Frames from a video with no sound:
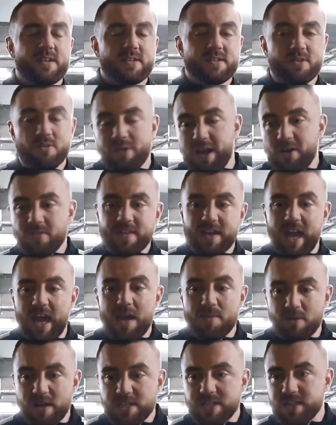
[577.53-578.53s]
go around the
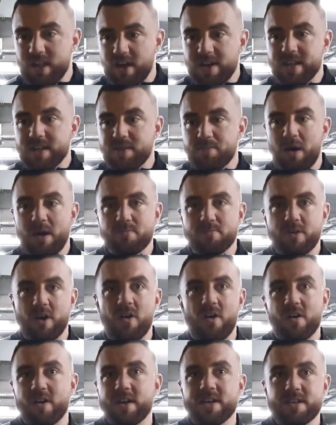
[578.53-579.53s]
keeper and slide into the bottom
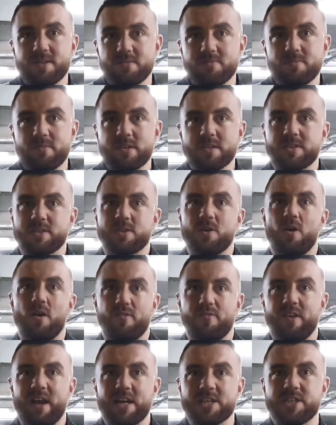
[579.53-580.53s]
corner. You want to score
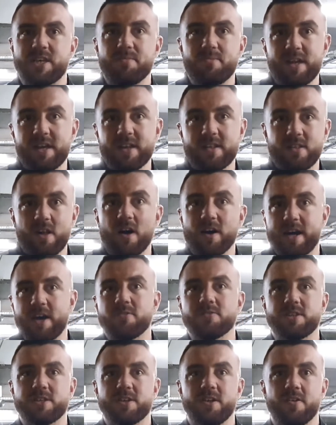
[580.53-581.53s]
flashy
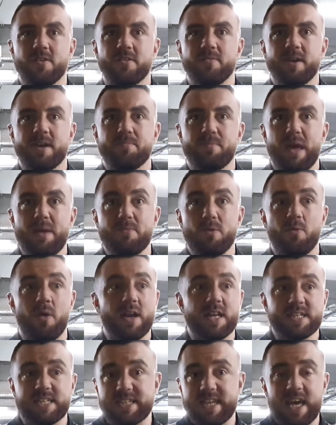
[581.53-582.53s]
knockouts, you know what I mean? People
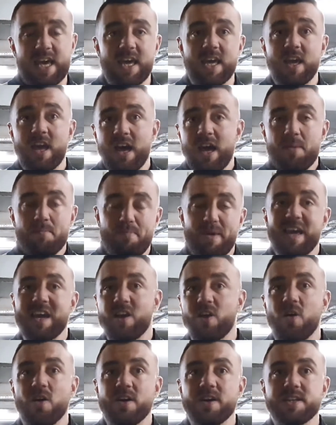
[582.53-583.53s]
want to see big
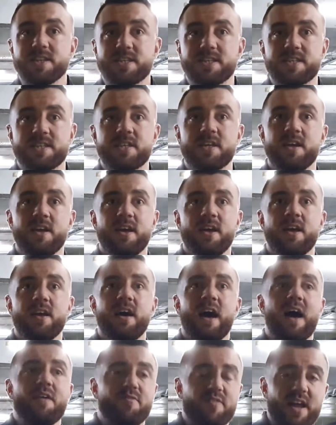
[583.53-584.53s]
guys
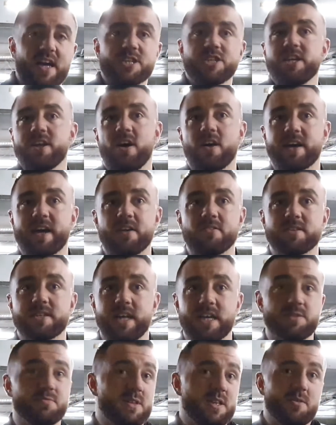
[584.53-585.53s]
and flashy knockouts.
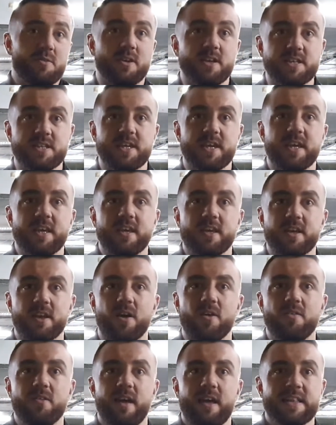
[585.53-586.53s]
That's what they want to see, you
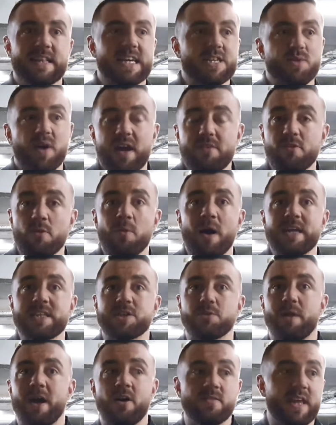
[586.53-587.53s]
know. That's why everyone waits
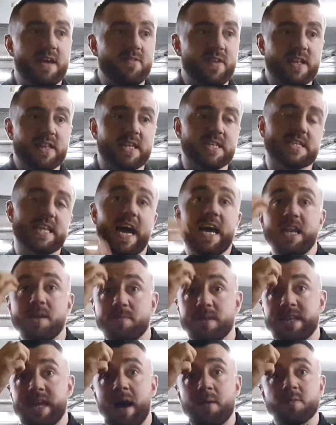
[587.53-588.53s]
around, even in the
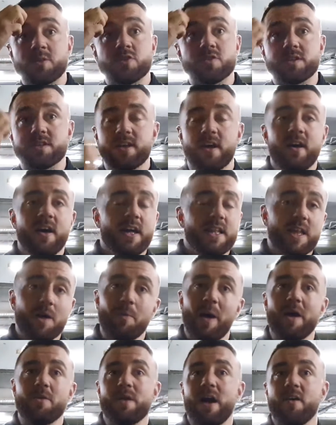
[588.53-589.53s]
stadium, in the amateurs. You
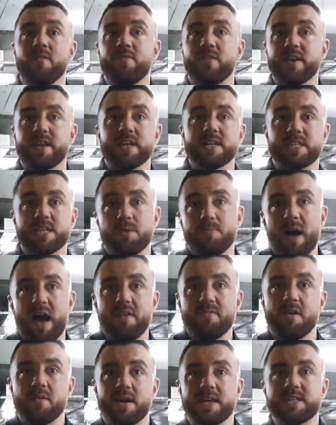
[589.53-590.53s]
wait around for the super
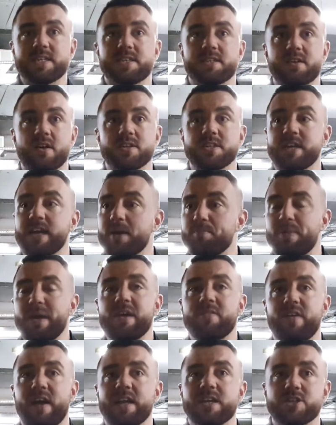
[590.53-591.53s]
heavyweights because you get
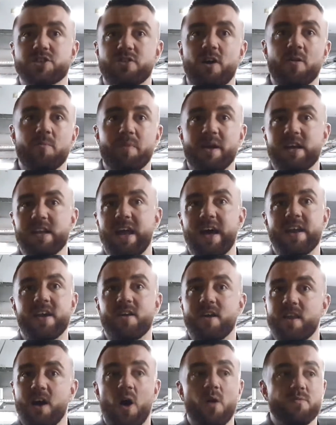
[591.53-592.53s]
big fellas throwing big leather
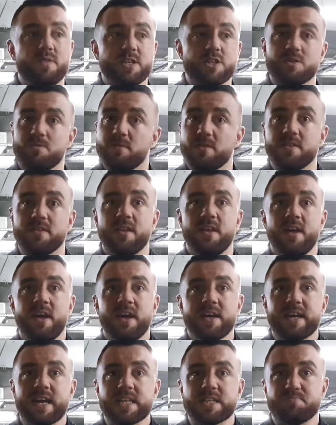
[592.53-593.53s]
and hopefully someone
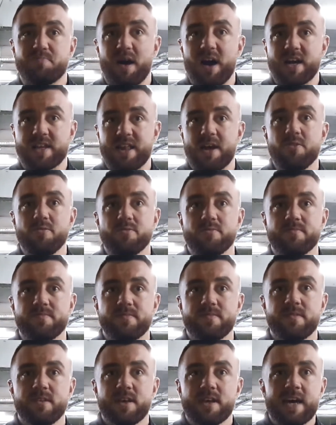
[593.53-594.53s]
gets sparked
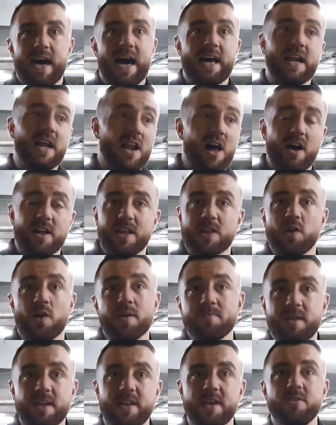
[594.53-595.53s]
out. And a lot of the
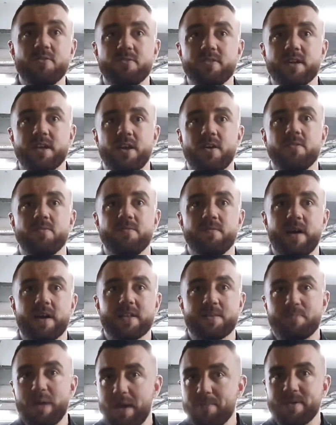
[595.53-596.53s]
time you do, you know.
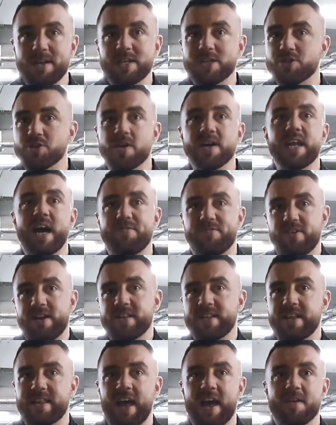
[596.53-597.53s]
And the people enjoy that for
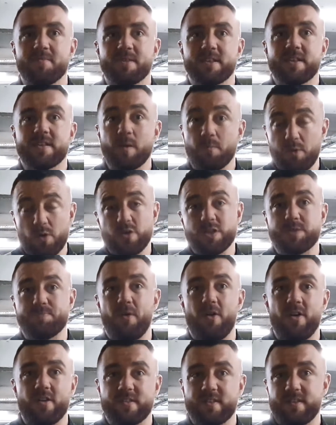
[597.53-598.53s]
entertainment. It's a blood
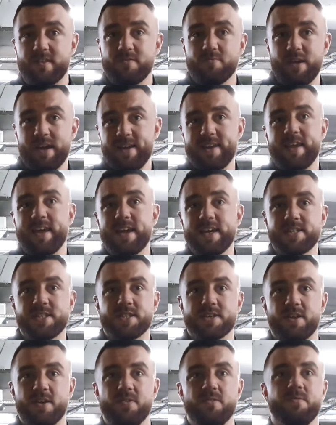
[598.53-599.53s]
sport. It really is,
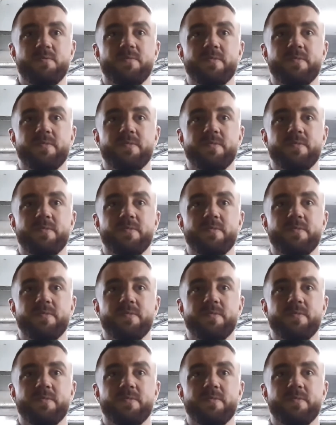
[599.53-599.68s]
you know.